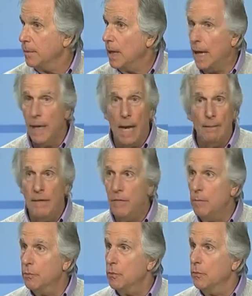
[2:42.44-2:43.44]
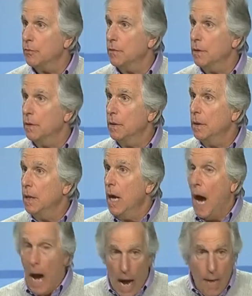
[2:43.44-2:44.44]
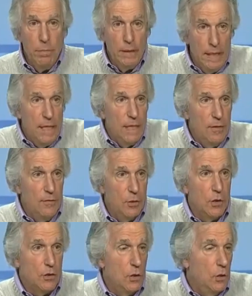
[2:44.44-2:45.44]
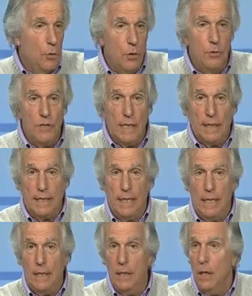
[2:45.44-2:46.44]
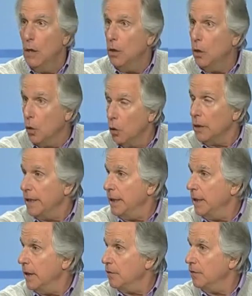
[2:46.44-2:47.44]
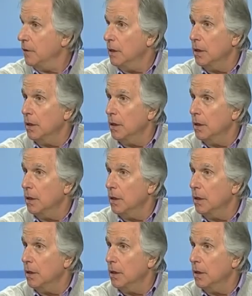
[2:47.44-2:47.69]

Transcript: And I'm living proof. I believed, because you know, you tell a kid early enough,